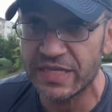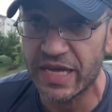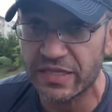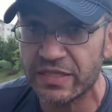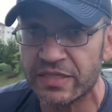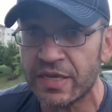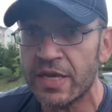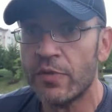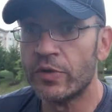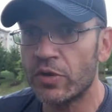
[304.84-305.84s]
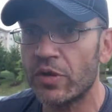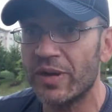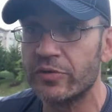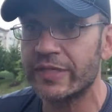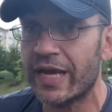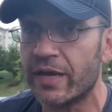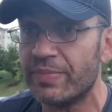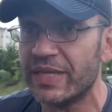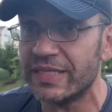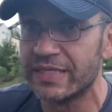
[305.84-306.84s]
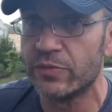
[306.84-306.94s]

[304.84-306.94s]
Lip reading: yes. We talk about stackability